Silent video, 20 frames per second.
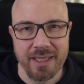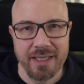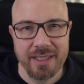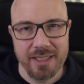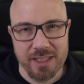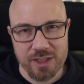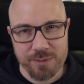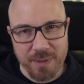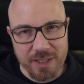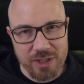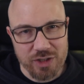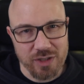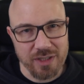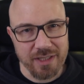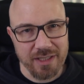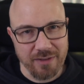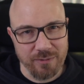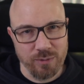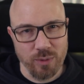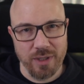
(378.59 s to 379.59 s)

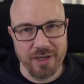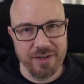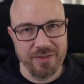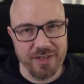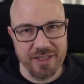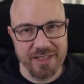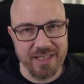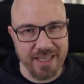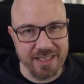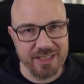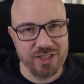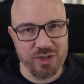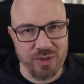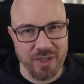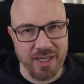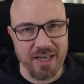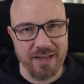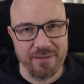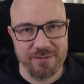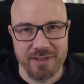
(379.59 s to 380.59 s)
especially if we're in the
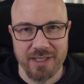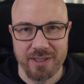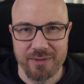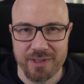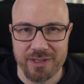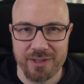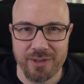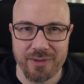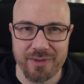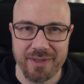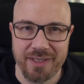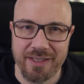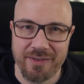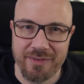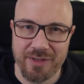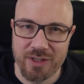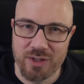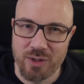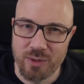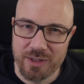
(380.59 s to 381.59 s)
nice-to-have territory and
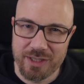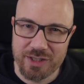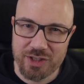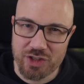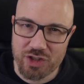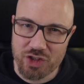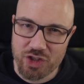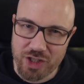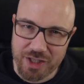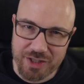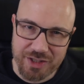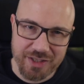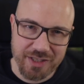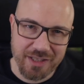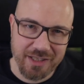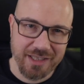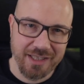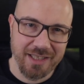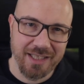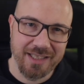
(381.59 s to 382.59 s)
the code is just a
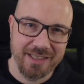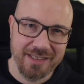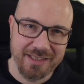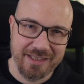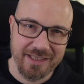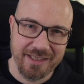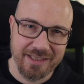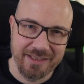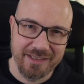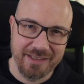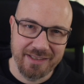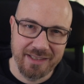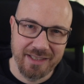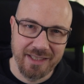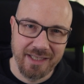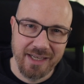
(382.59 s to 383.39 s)
little untidy.